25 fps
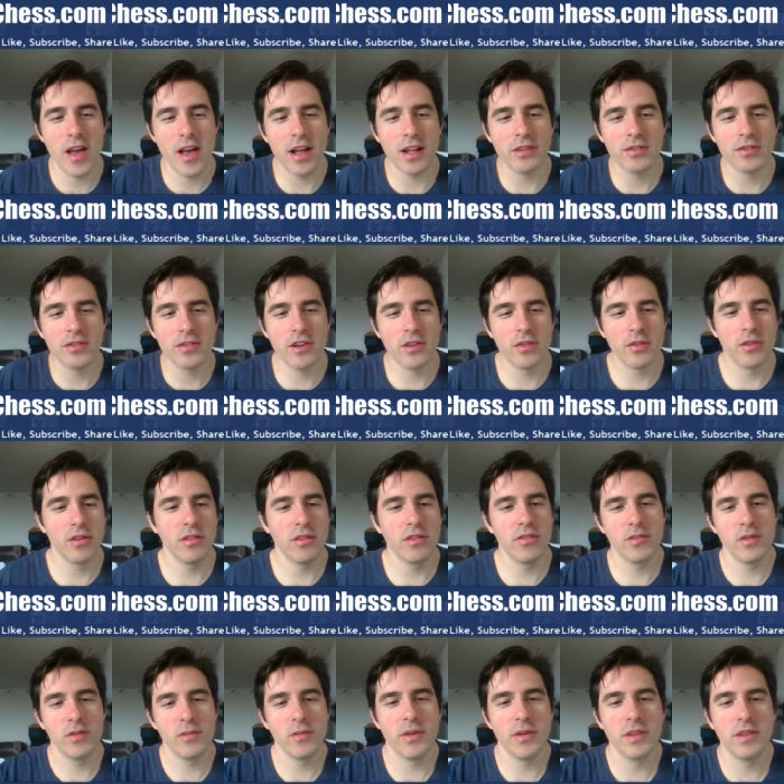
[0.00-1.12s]
I'll trade all of
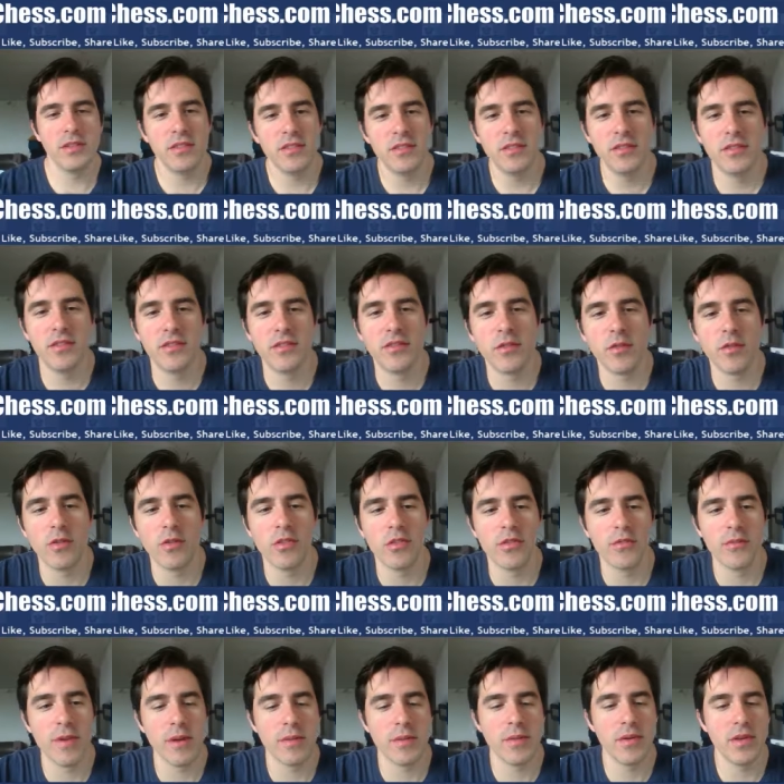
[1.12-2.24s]
your pieces for all of
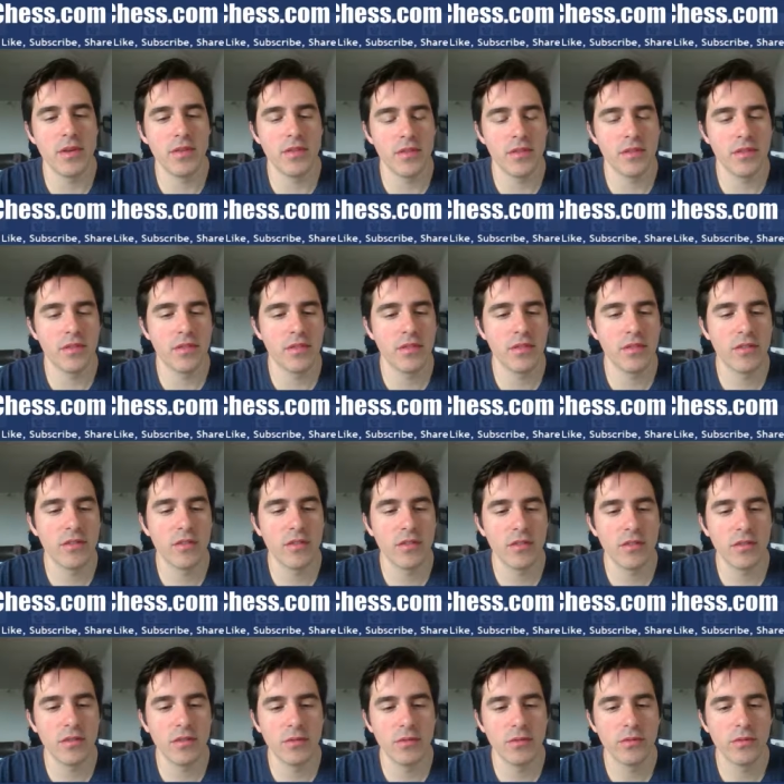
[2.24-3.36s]
my pieces.
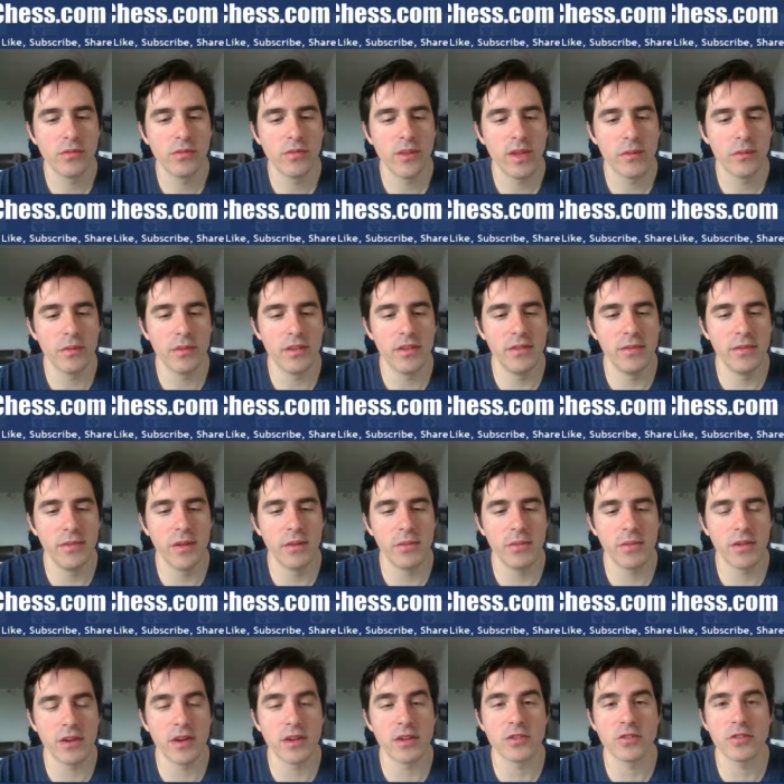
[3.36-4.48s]
That would leave me
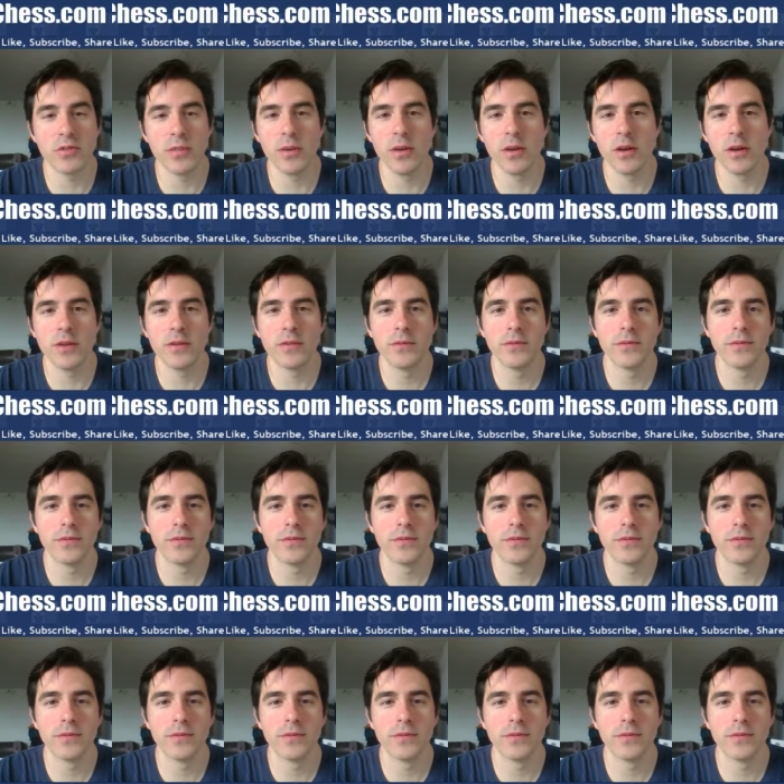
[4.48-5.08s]
with an extra pawn.